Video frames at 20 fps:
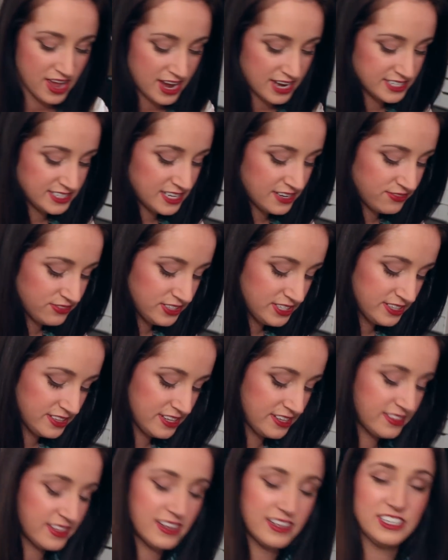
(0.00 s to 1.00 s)
I definitely
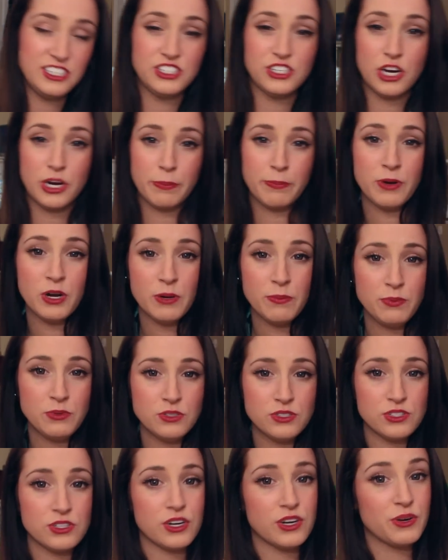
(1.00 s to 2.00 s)
think that like dark
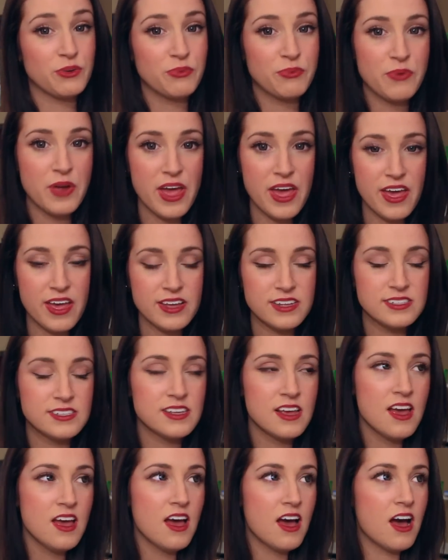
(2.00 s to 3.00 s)
purples, dark
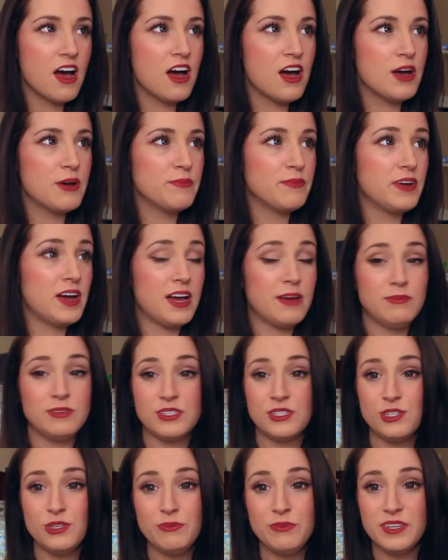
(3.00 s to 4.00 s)
reds, I'm
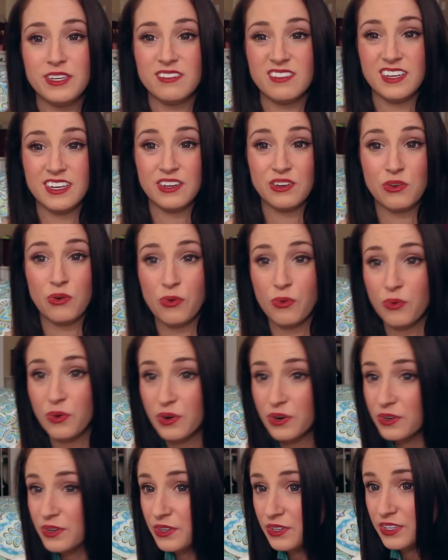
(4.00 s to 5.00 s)
assuming like
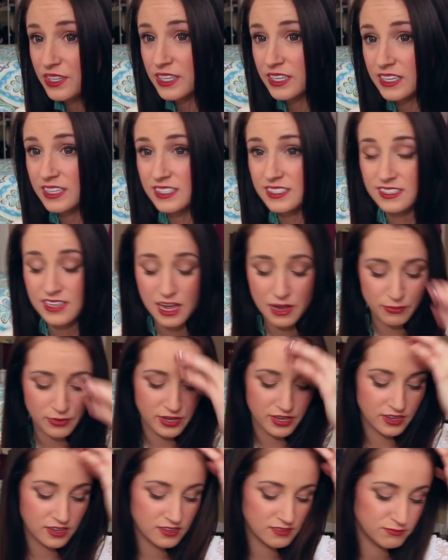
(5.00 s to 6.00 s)
coral is
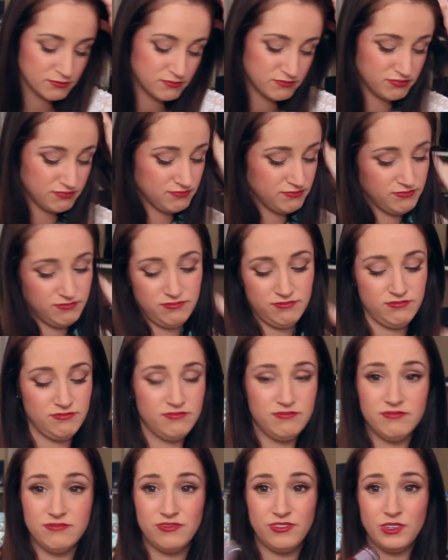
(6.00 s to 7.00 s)
coming
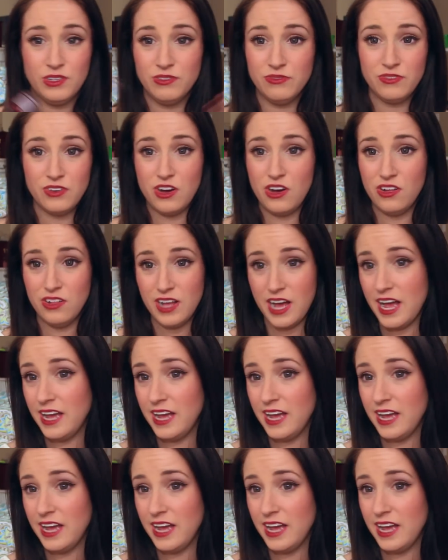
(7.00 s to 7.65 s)
for fall.